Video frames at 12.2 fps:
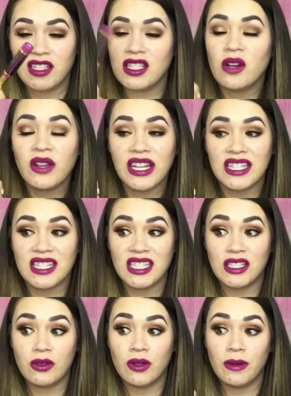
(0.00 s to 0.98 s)
It's so
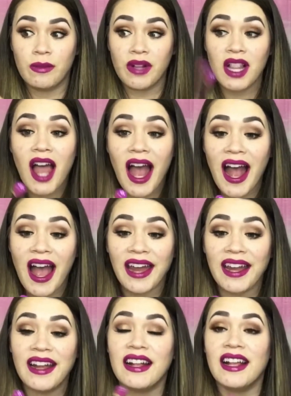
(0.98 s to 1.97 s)
easy to
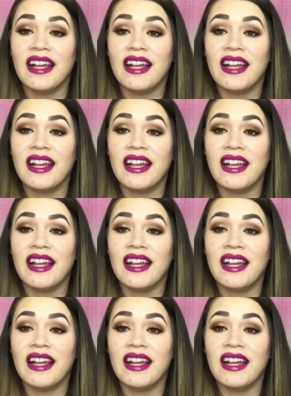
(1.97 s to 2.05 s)
apply.